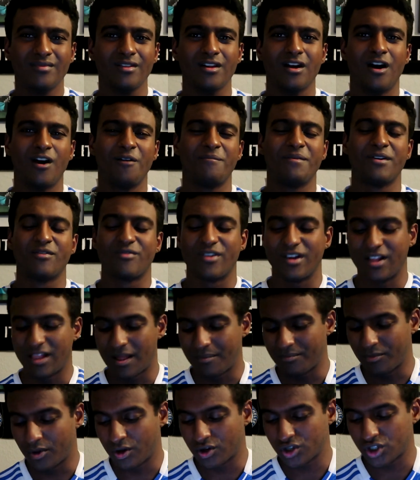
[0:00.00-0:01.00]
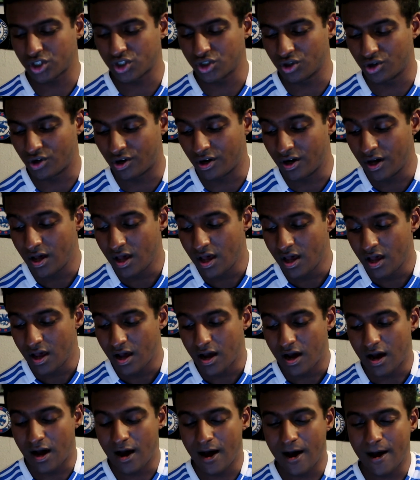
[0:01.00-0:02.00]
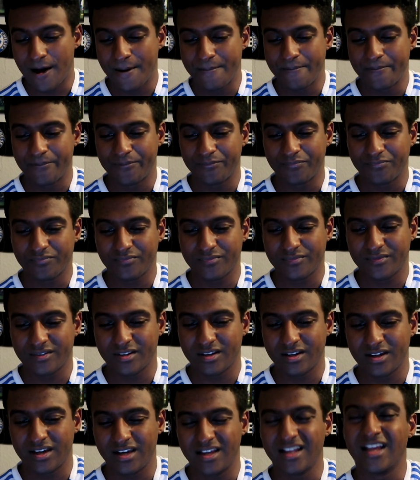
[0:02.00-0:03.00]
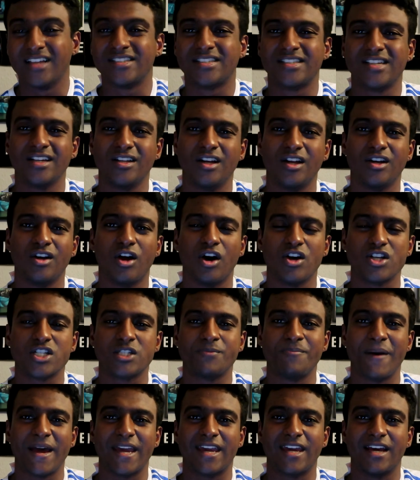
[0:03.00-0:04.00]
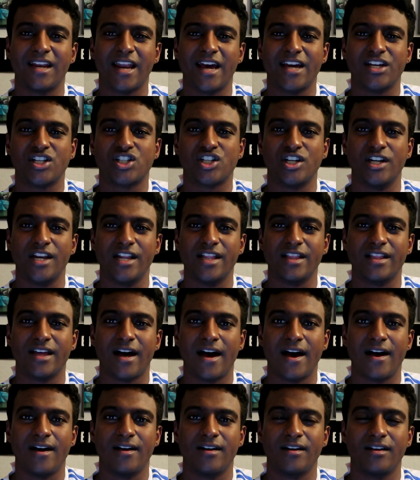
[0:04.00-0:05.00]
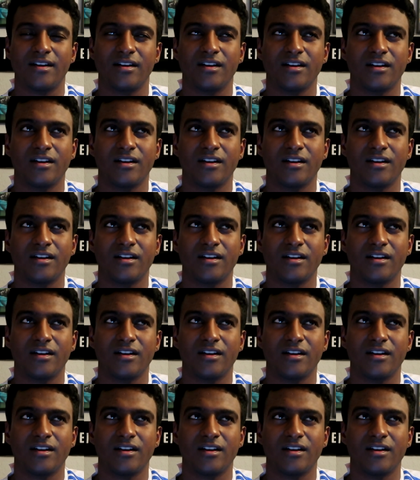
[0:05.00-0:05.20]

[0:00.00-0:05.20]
I'll be real, I'm not sure. There's still a lot of speculation in that.